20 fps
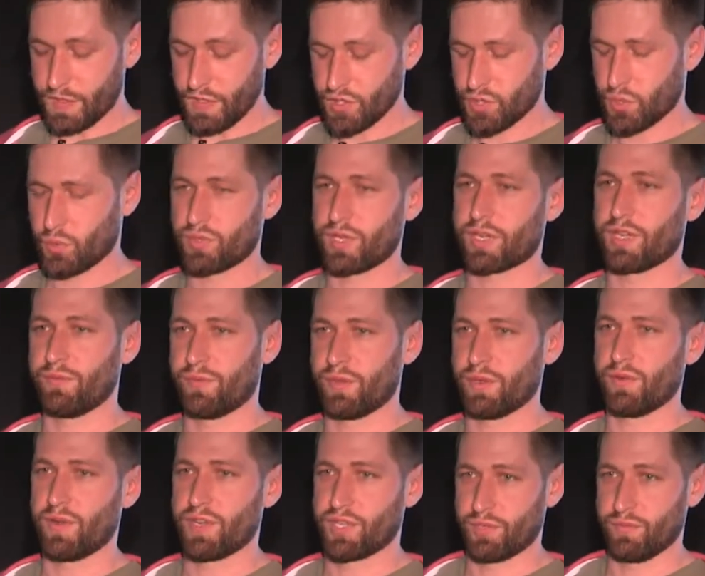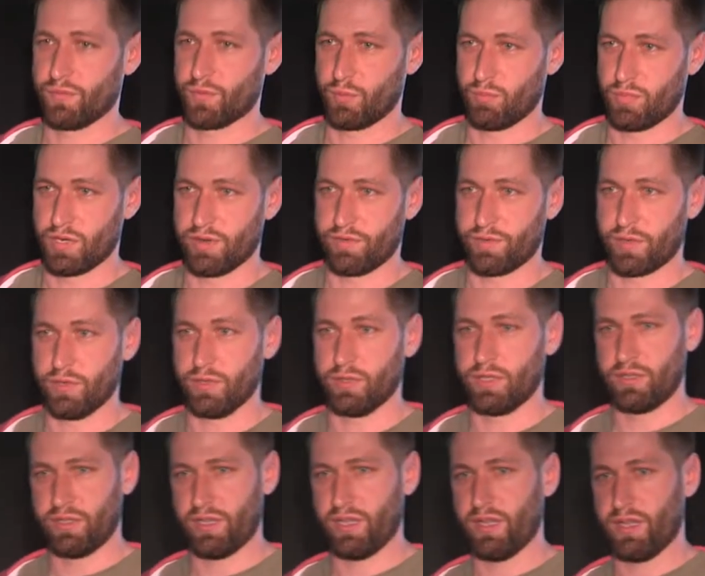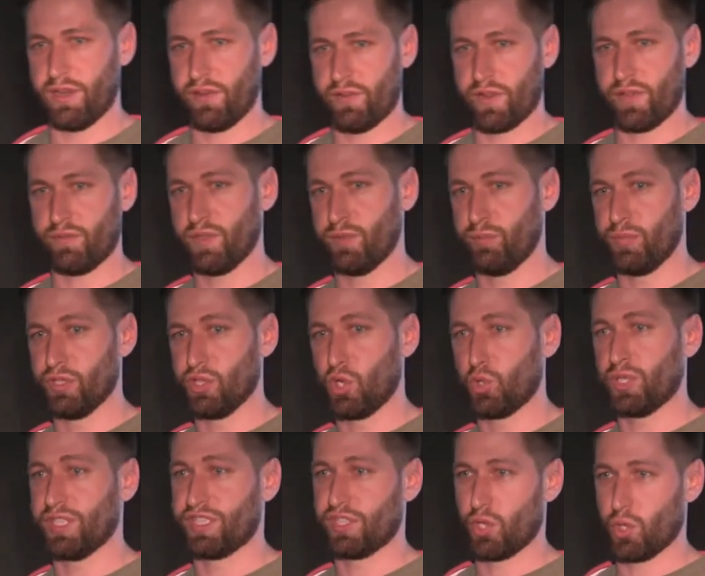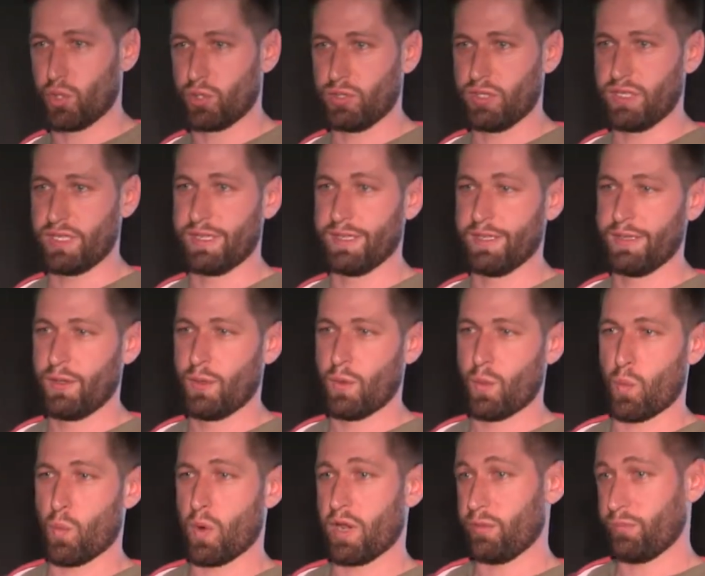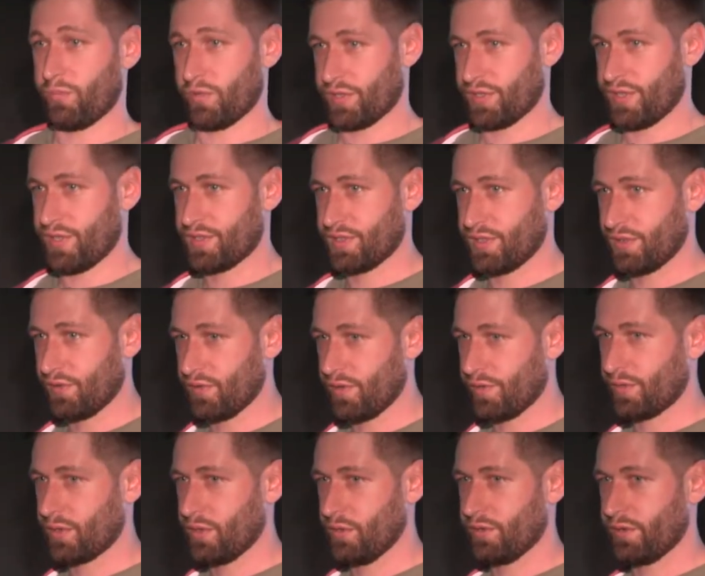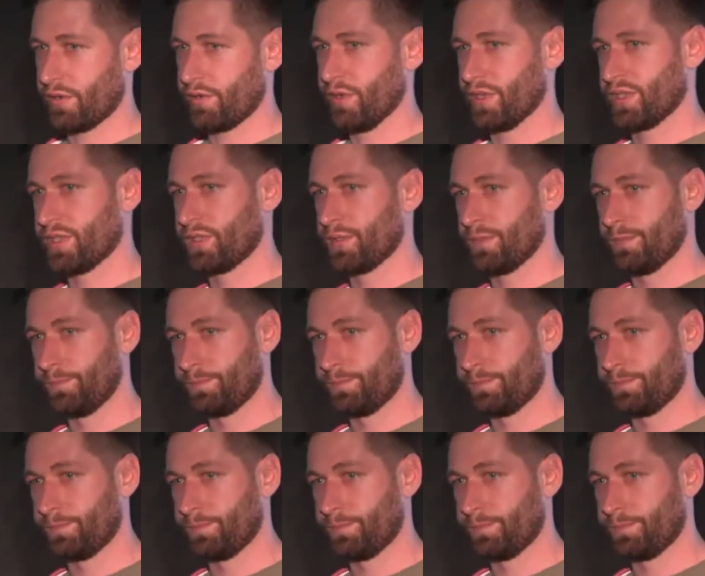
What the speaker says: so the configuration from GraphQL area will be loaded only while processing GraphQL requests.